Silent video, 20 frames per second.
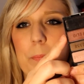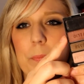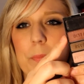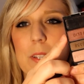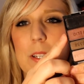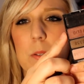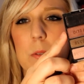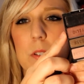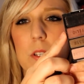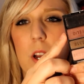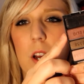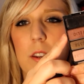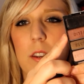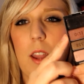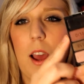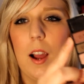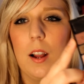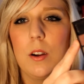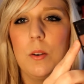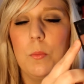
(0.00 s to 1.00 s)
this one's called
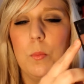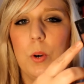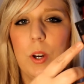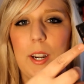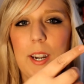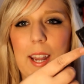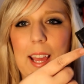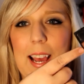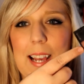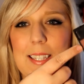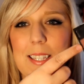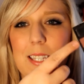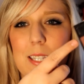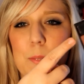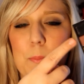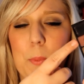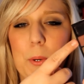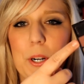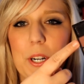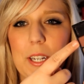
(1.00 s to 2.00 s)
Knock on Wood, and it has this
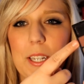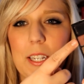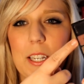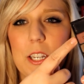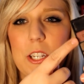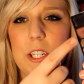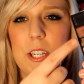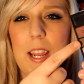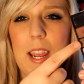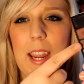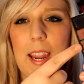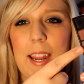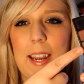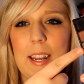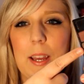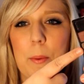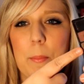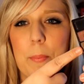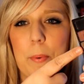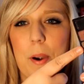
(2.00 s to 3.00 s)
burgundy shade,
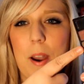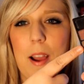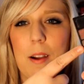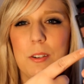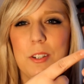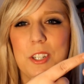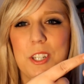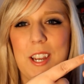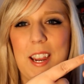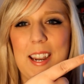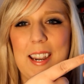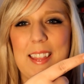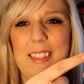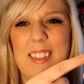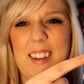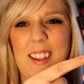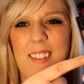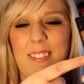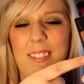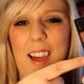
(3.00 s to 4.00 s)
a brown shade, and
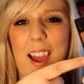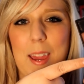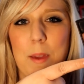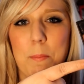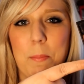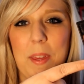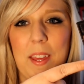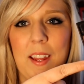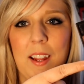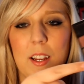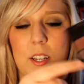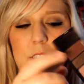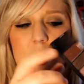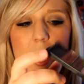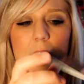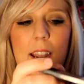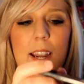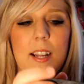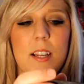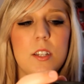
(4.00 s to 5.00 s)
then a light pink
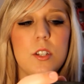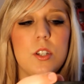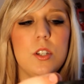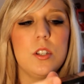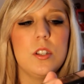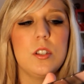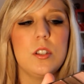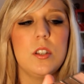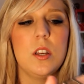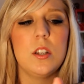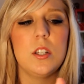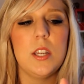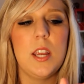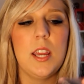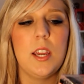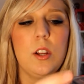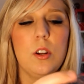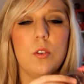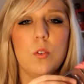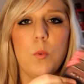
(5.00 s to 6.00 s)
shade. And it's just such
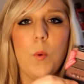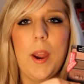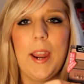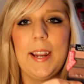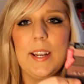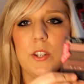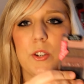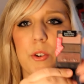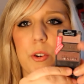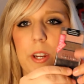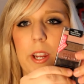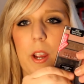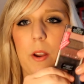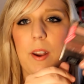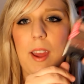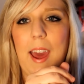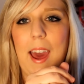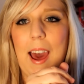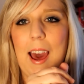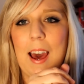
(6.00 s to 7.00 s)
a great trio
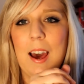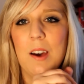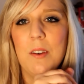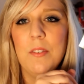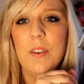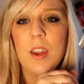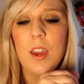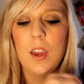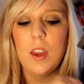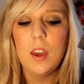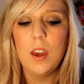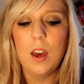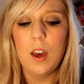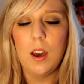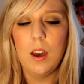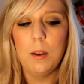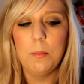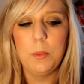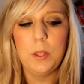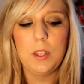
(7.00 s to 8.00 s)
to have.
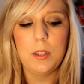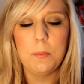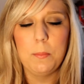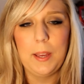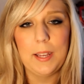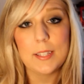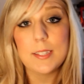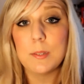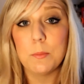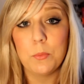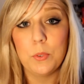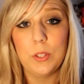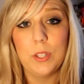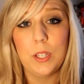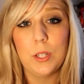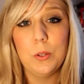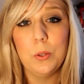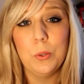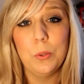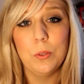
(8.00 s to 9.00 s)
You can make some
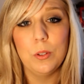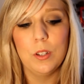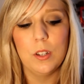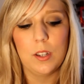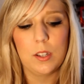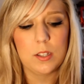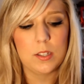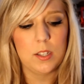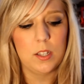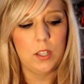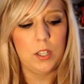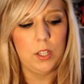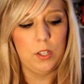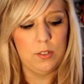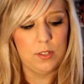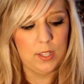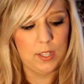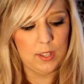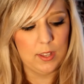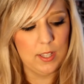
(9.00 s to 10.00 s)
really cool looks
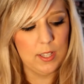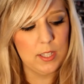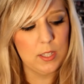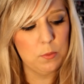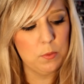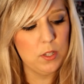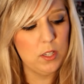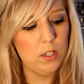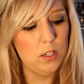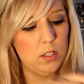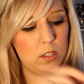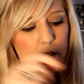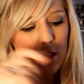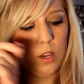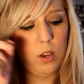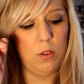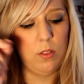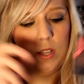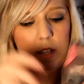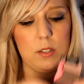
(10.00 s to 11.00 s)
using this one.
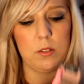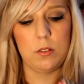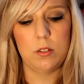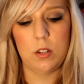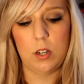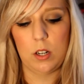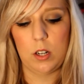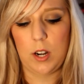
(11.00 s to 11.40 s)
So these ones are